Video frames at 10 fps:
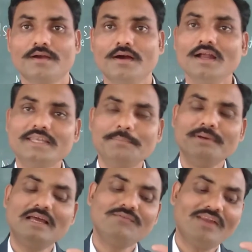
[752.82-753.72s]
a
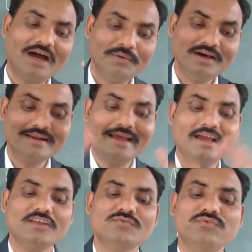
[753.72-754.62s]
typical flower
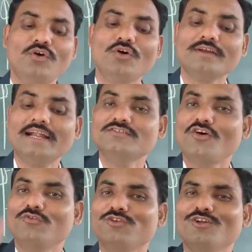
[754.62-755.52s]
has 4 kinds
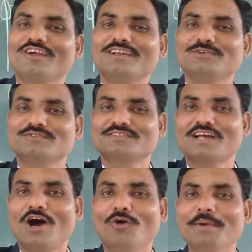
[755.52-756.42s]
of floral leaves.
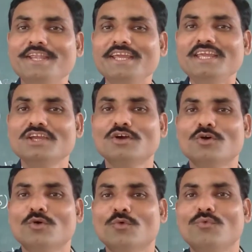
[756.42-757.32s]
How many?
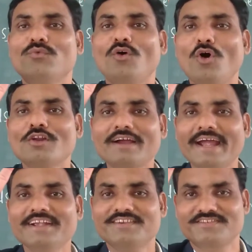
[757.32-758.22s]
4
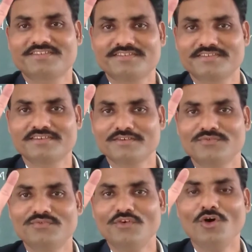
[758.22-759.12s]
kinds,
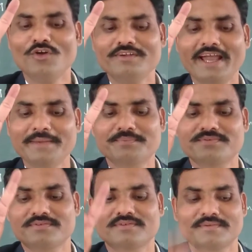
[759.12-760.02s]
4 types,
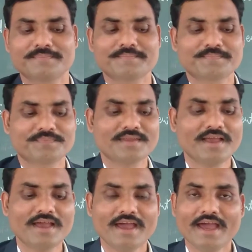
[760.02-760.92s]

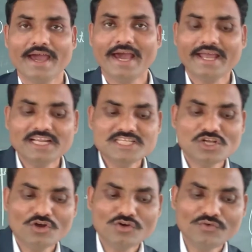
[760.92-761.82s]
arranged
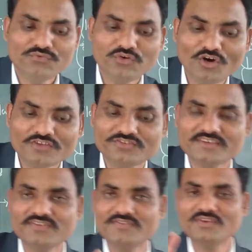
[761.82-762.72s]
on 4
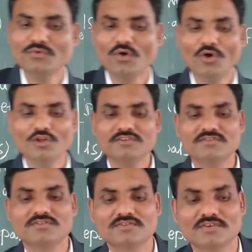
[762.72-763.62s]
successive
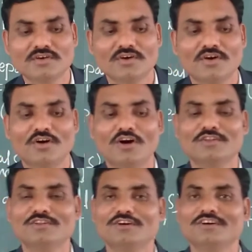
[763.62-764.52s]
holes
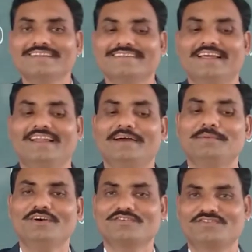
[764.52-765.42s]
on the
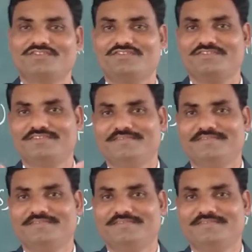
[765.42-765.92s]
thalamus.